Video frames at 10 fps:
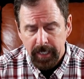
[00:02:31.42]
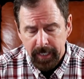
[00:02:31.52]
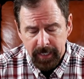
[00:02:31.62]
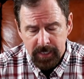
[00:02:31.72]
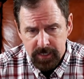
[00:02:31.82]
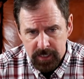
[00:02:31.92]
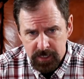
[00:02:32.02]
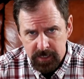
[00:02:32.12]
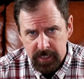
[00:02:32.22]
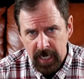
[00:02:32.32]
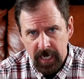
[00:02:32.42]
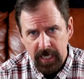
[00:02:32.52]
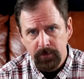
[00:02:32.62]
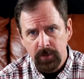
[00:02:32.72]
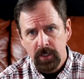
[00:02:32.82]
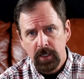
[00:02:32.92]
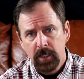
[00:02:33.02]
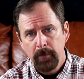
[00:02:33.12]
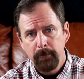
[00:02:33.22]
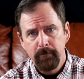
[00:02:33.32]
it is the same
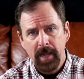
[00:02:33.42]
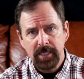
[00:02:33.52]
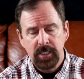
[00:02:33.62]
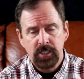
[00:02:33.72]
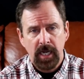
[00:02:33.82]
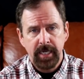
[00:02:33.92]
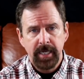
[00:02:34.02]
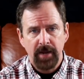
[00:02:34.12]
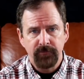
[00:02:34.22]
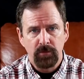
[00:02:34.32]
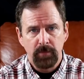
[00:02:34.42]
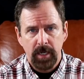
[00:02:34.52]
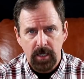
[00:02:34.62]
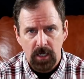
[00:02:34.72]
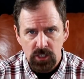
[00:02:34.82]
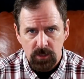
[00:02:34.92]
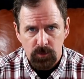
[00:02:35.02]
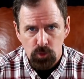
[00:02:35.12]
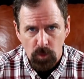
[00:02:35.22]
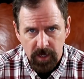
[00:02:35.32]
message I get from my
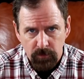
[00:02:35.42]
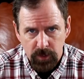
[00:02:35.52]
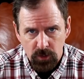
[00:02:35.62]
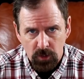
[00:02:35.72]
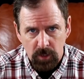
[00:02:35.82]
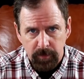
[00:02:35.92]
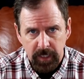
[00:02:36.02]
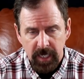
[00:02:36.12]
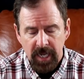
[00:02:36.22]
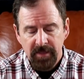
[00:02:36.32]
customers when they return to me.